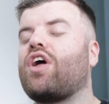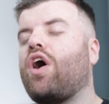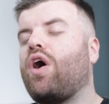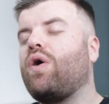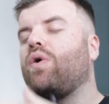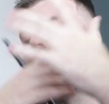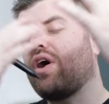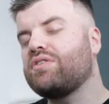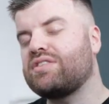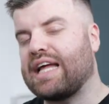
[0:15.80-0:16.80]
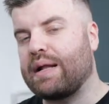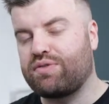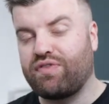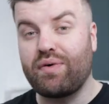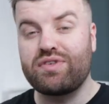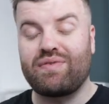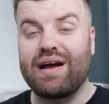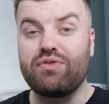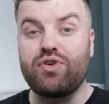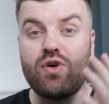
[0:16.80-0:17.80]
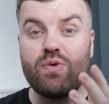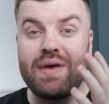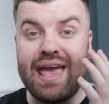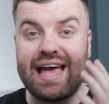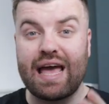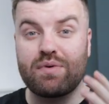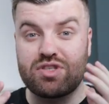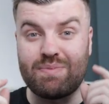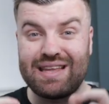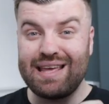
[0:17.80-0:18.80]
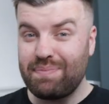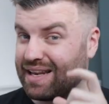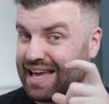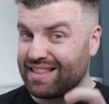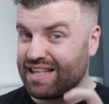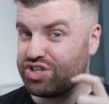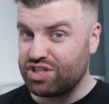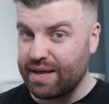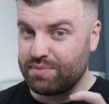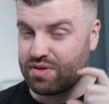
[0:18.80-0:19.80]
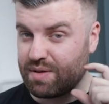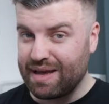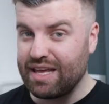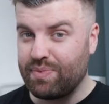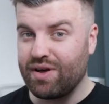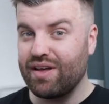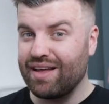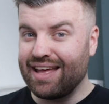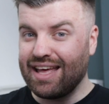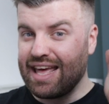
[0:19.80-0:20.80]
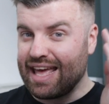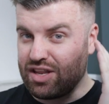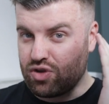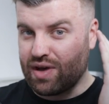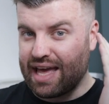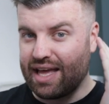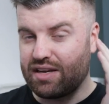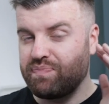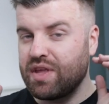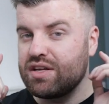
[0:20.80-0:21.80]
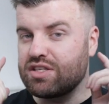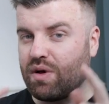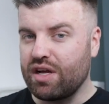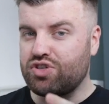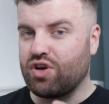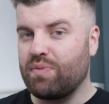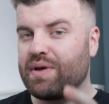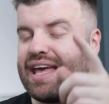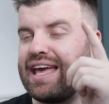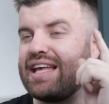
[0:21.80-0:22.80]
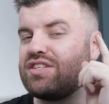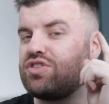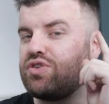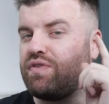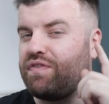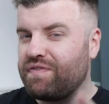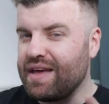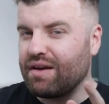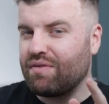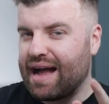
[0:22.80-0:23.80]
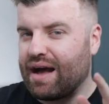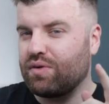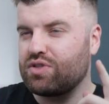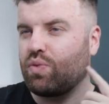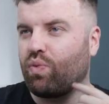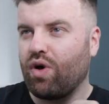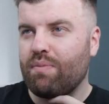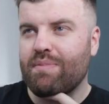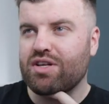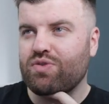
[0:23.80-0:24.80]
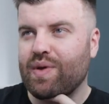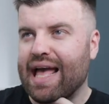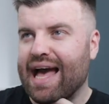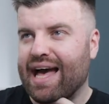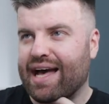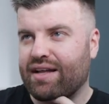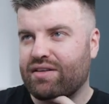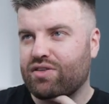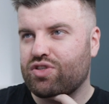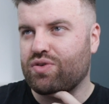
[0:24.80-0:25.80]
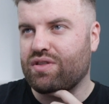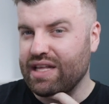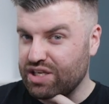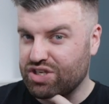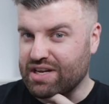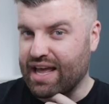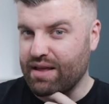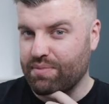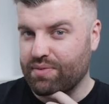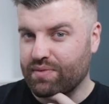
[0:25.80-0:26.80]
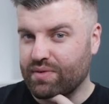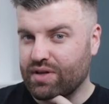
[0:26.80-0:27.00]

the whole concept revolves around you being able to manipulate these shapes on the paper in your head. So our job is to figure out what must we add to this shape